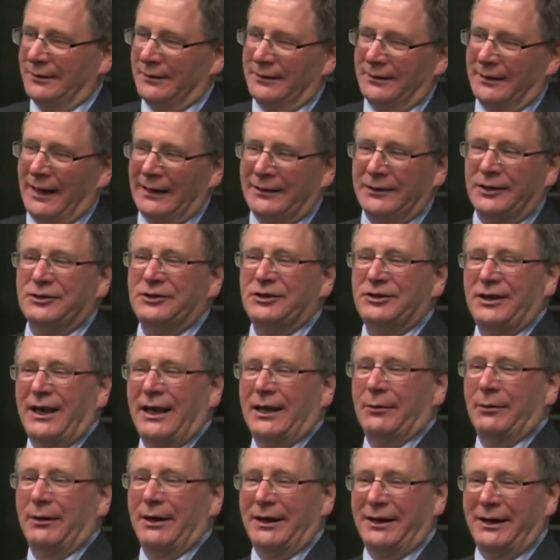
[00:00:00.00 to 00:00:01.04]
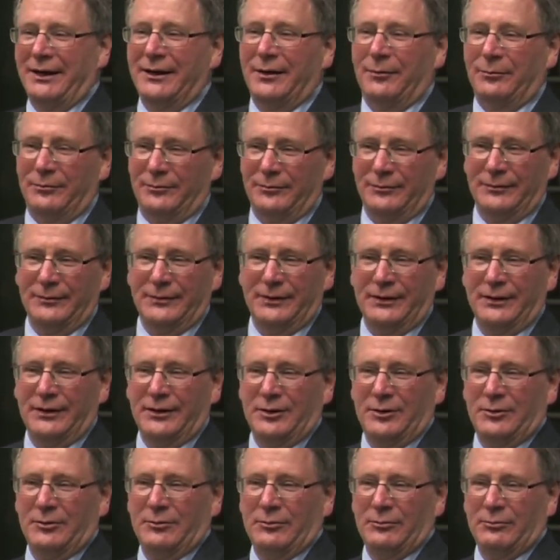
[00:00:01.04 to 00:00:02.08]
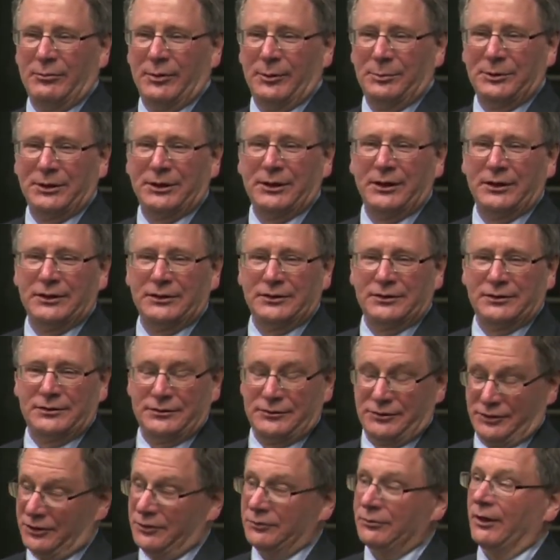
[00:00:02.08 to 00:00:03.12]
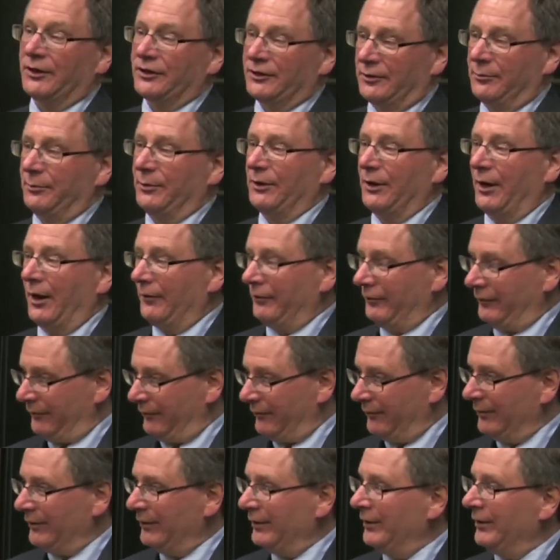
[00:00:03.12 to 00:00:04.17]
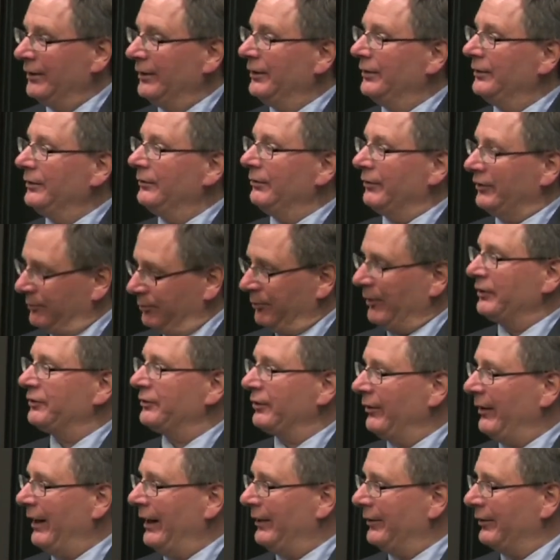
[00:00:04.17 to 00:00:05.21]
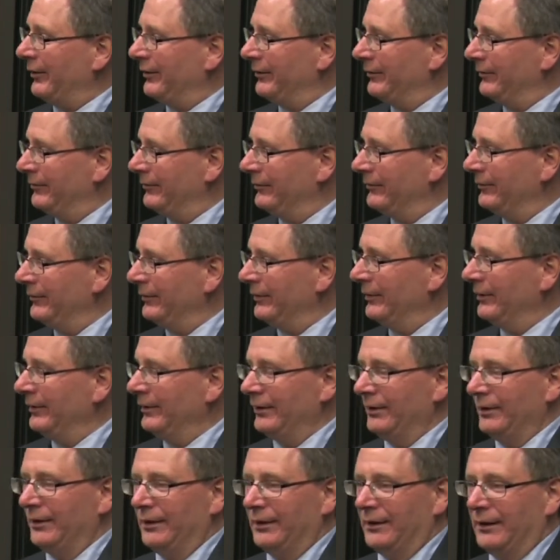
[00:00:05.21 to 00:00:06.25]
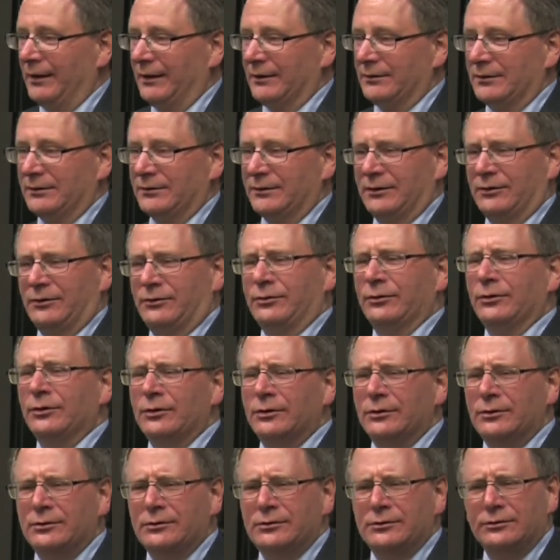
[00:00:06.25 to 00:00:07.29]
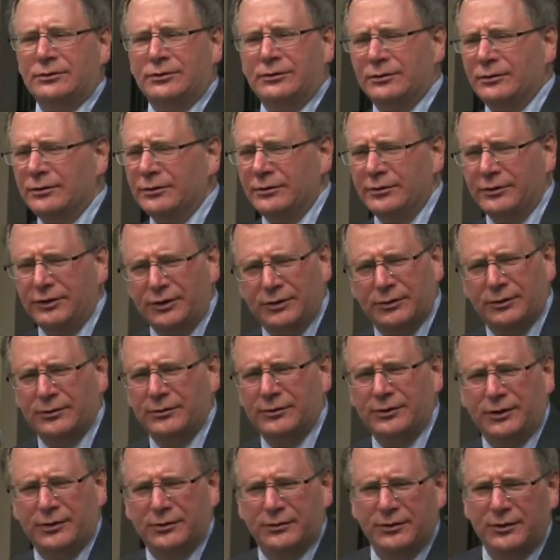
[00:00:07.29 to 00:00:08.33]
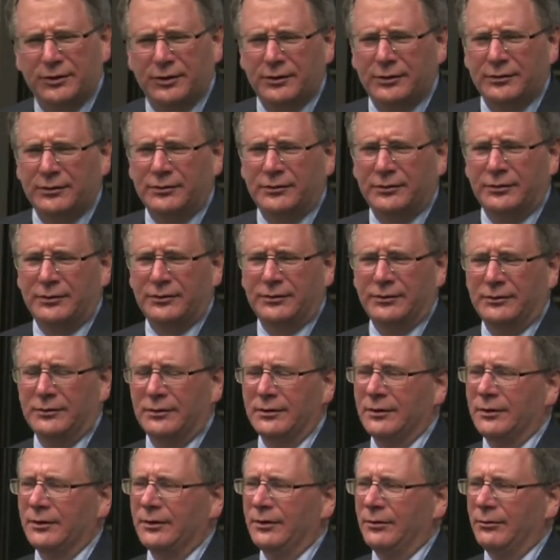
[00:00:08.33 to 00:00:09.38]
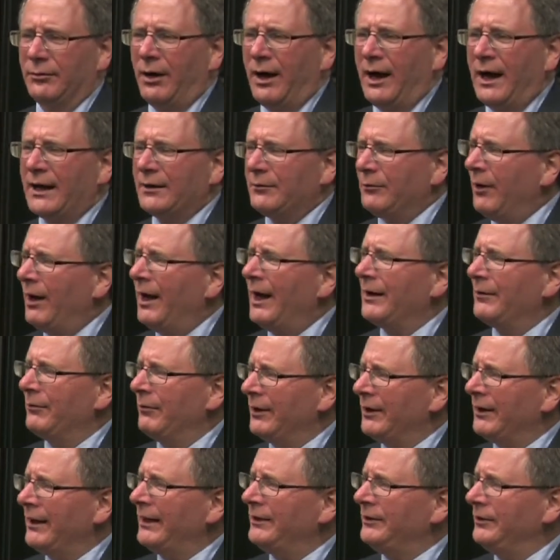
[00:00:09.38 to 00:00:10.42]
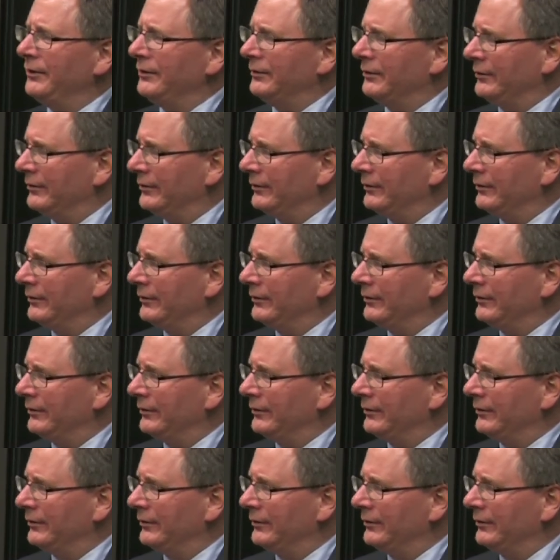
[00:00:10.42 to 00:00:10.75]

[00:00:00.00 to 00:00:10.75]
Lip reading: Not because she's angry at him, but because she trusts him enough to express her anger. And she says, "You. What did I do?"